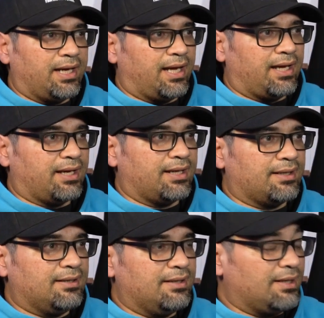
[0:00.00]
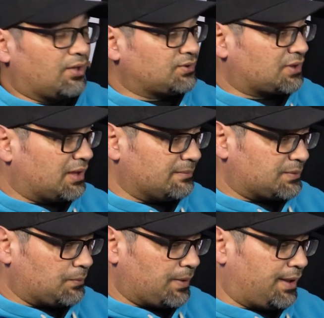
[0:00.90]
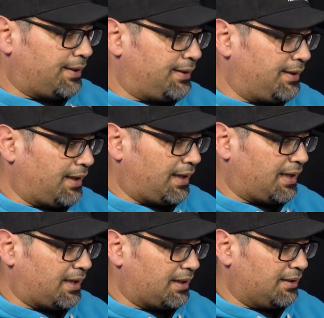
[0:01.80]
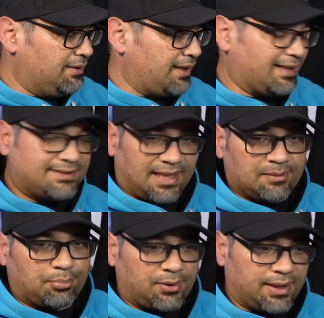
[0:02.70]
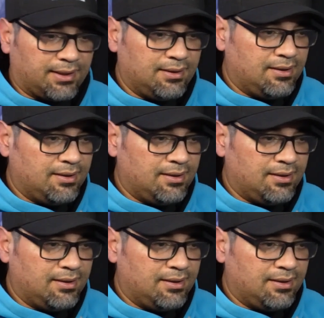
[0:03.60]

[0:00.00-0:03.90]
And it also comes with a signed print